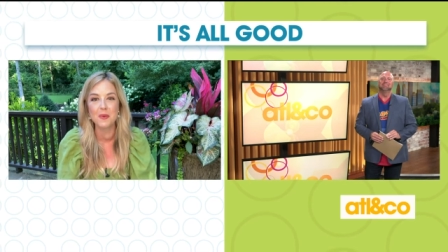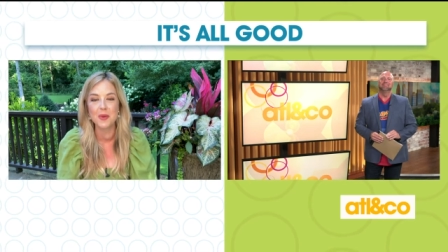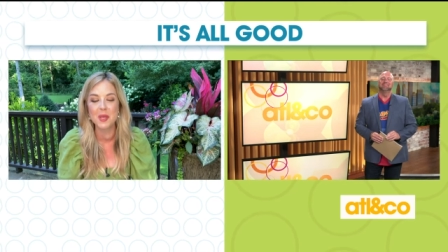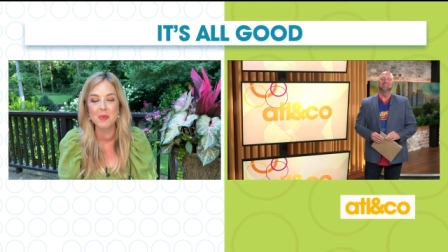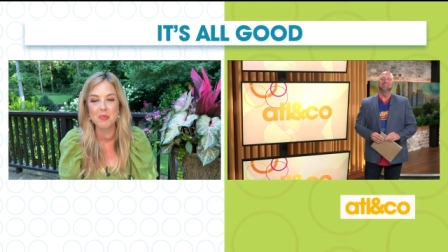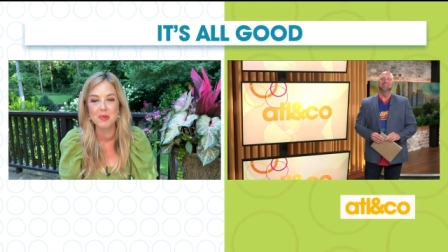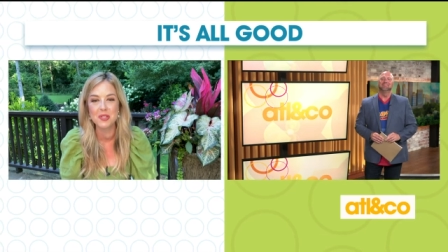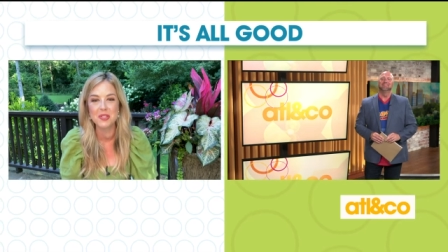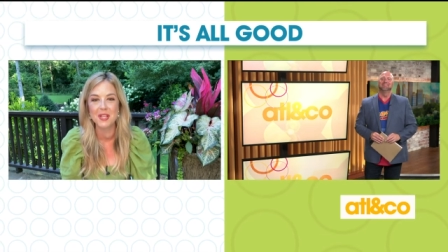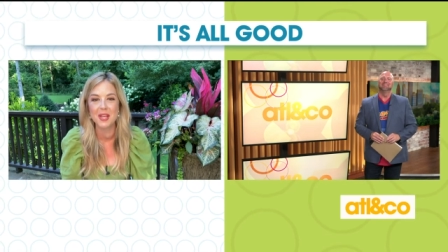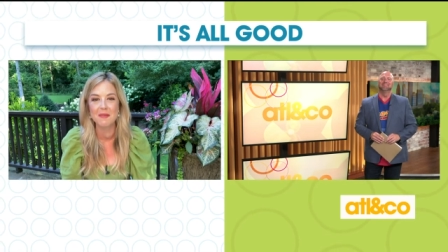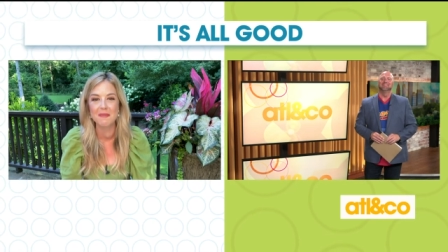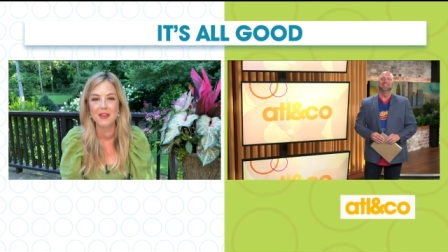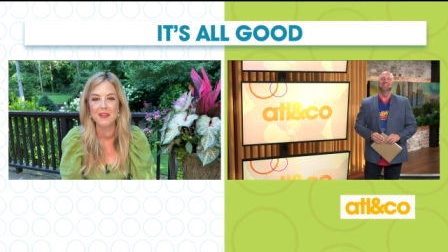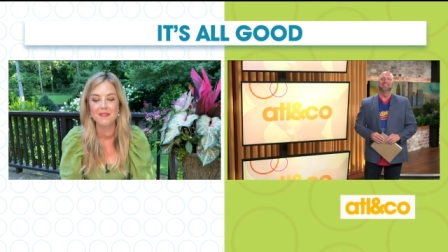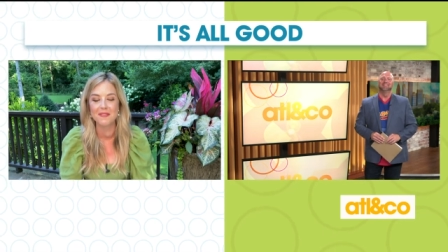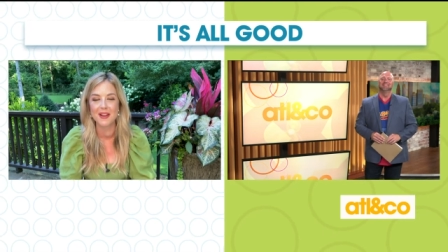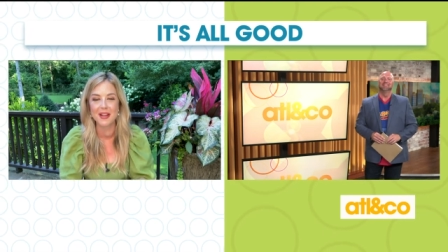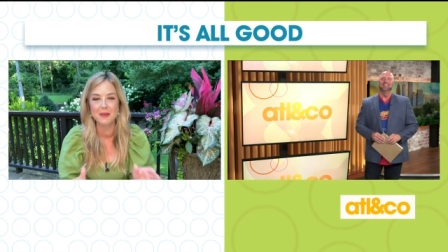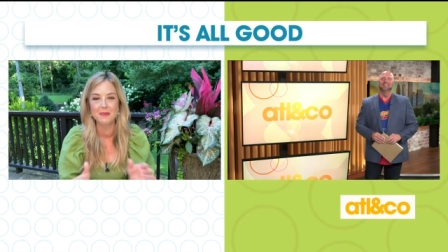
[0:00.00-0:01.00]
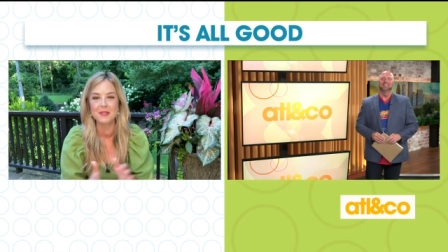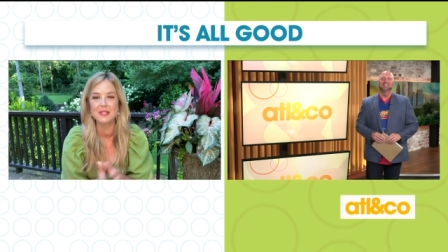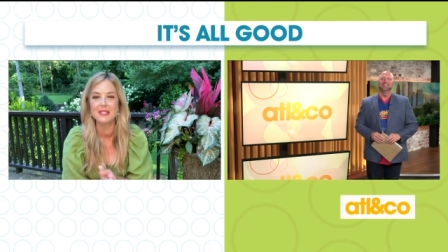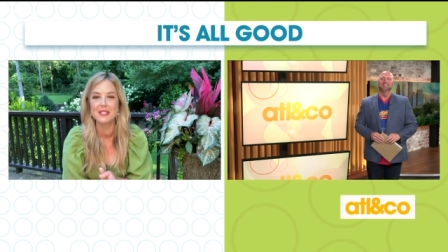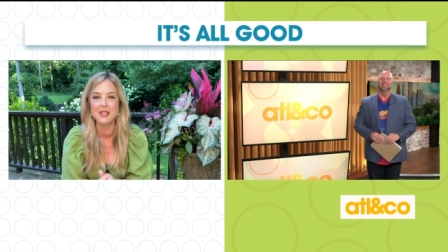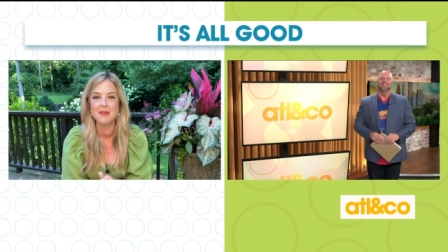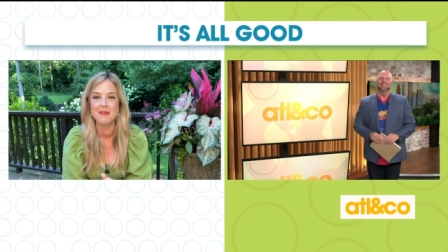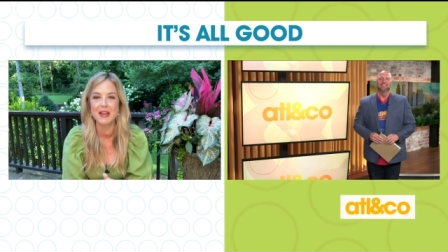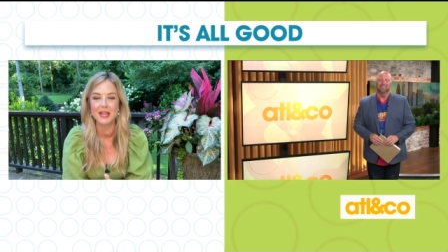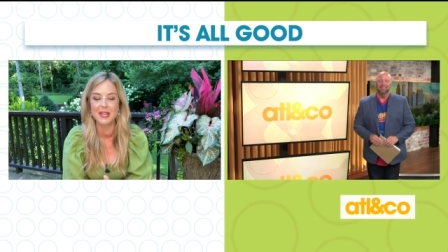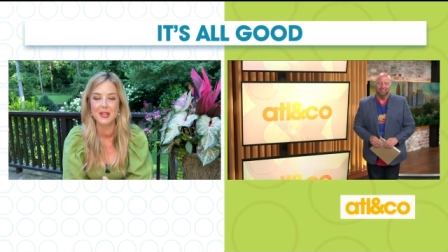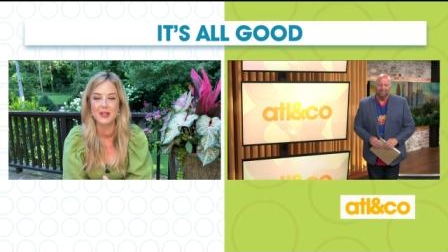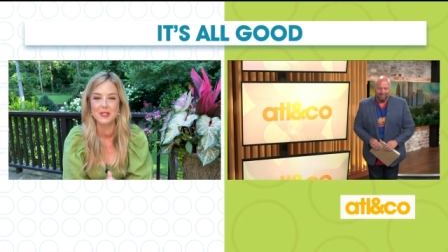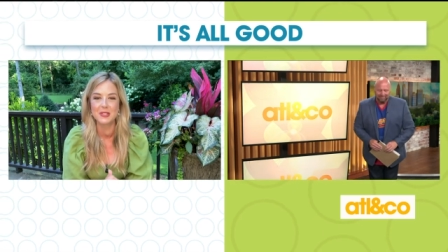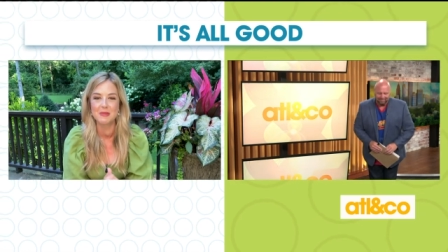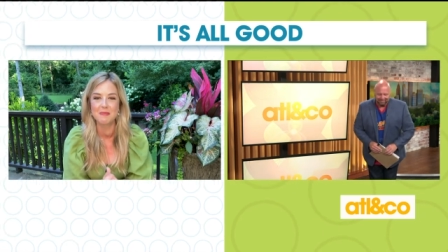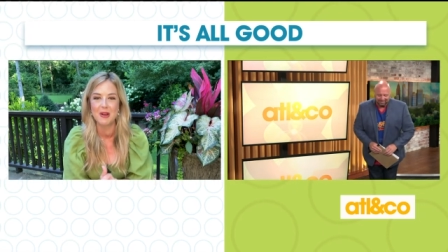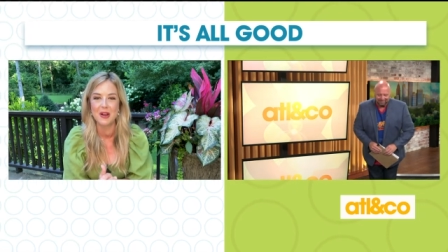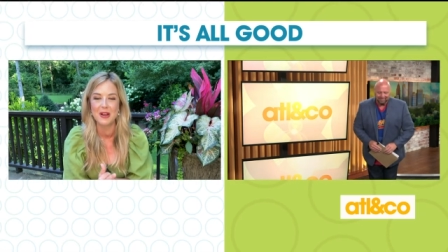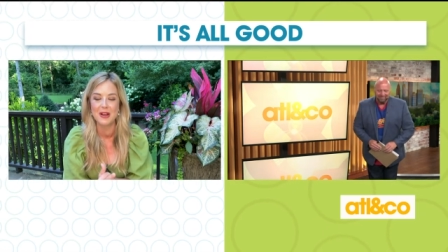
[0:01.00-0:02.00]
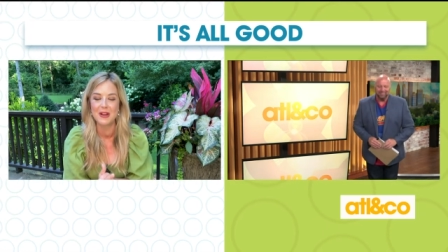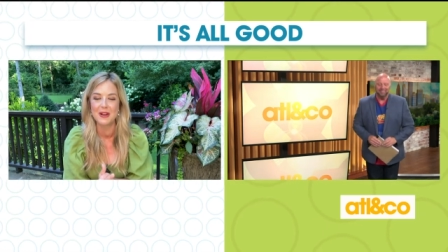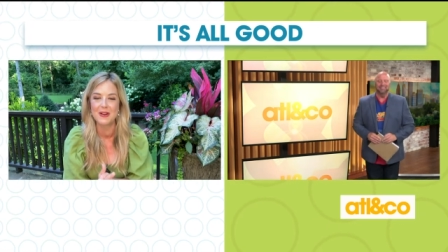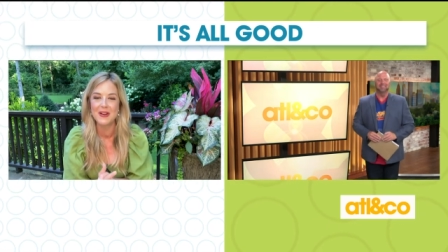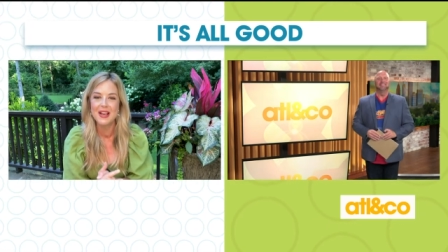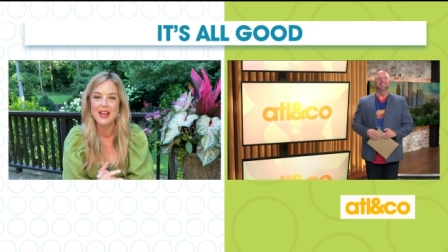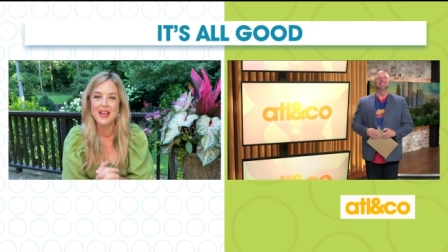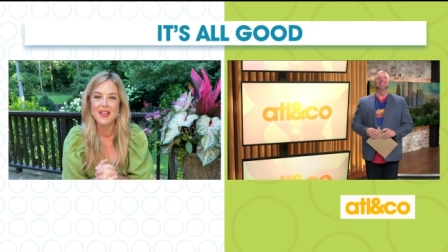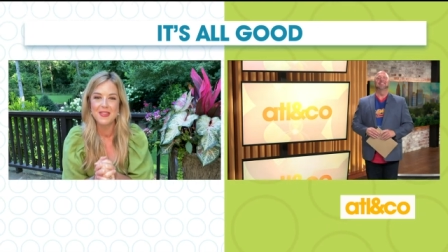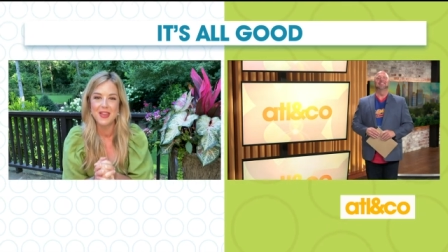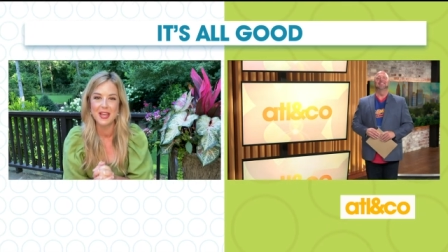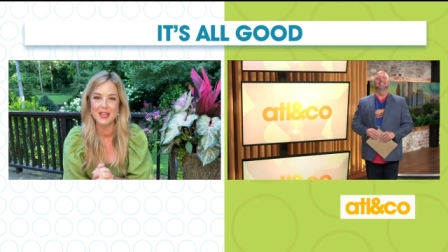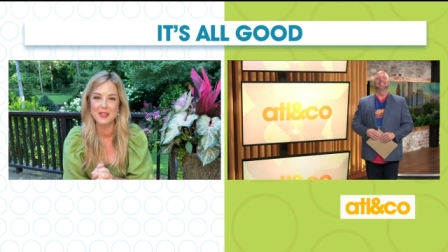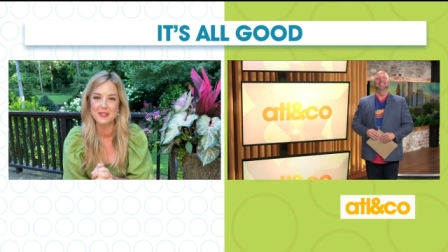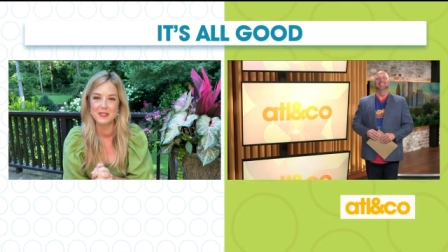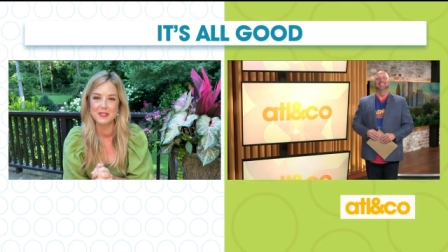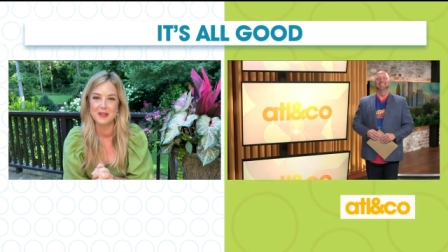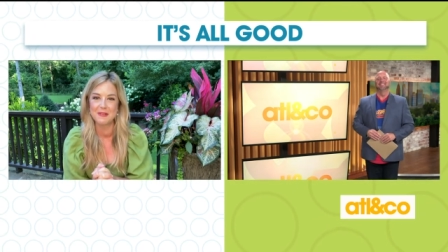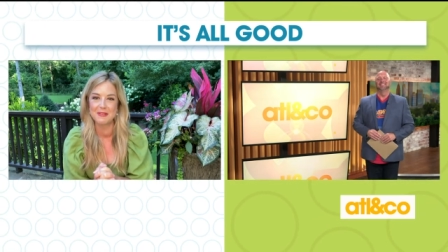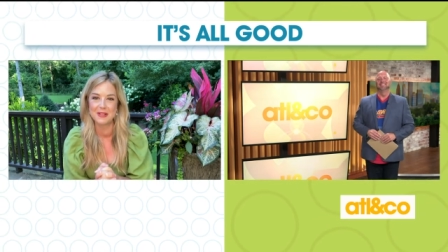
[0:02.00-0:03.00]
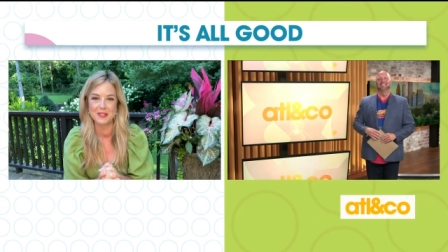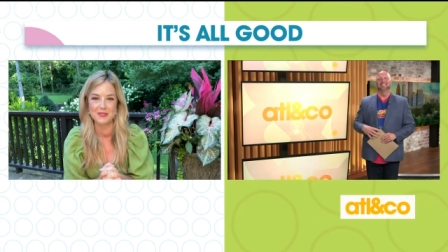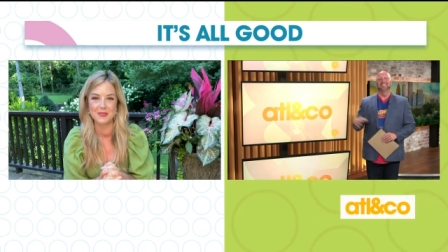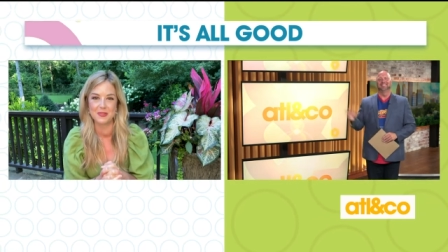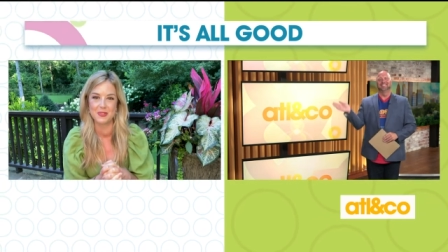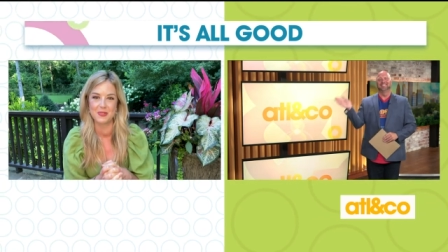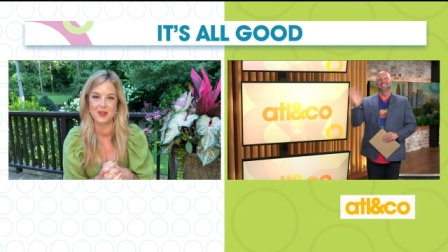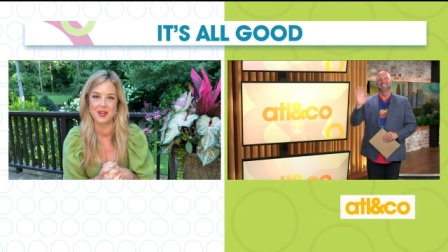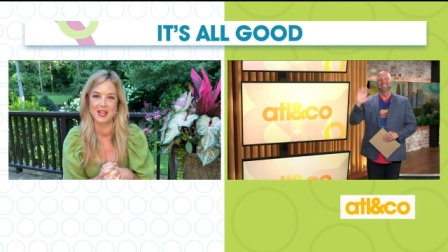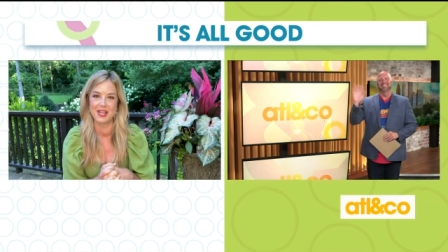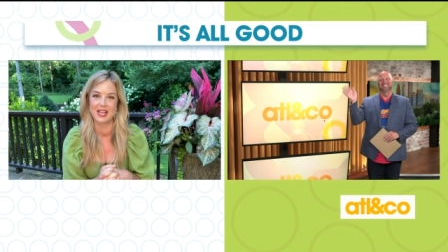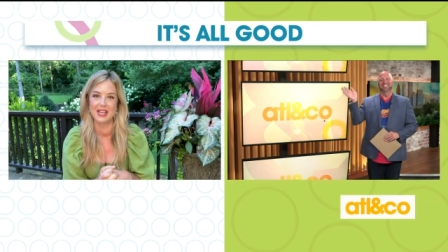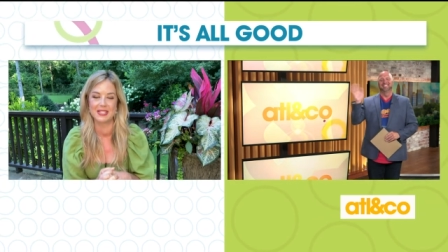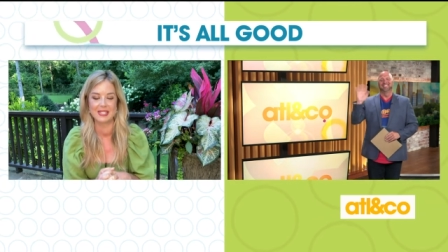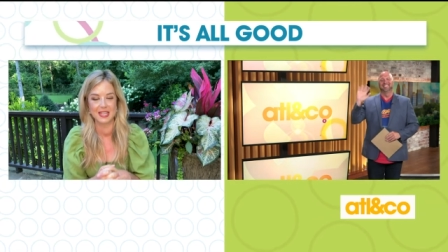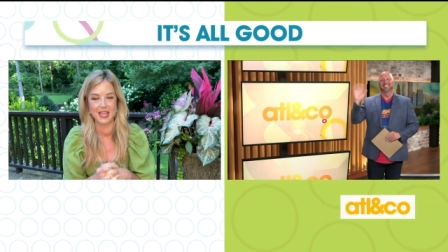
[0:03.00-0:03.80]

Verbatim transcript: We appreciate my friend. We'll see you back here tomorrow. Thank you so much for joining us.